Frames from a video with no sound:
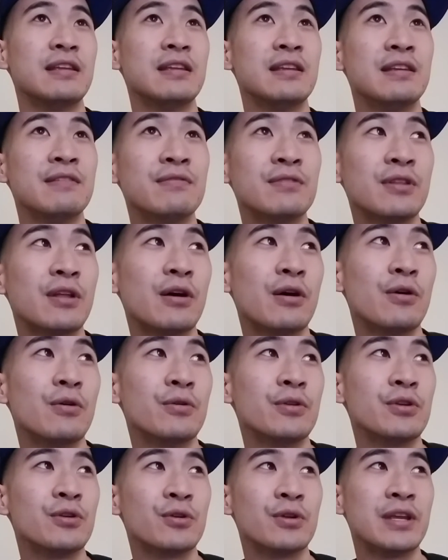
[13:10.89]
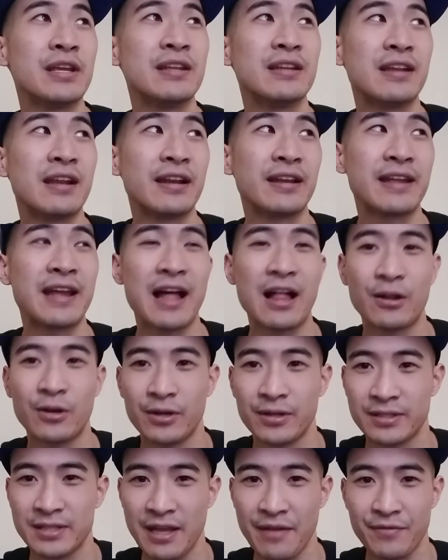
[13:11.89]
Even though you're eating at a
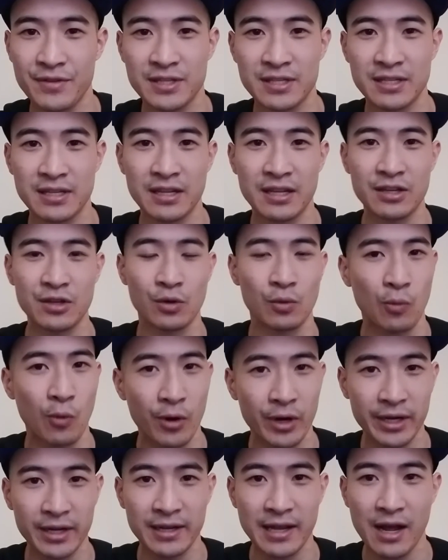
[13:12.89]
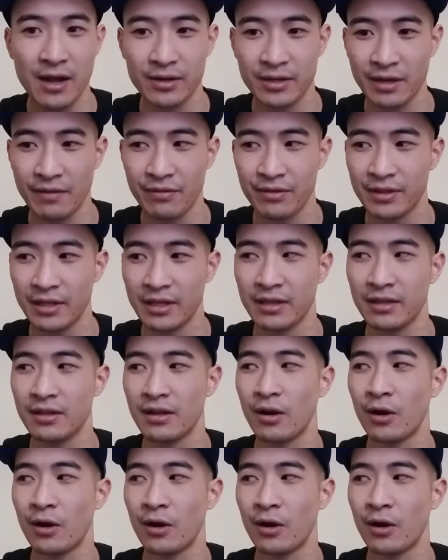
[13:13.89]
caloric deficit and you're working out and everything,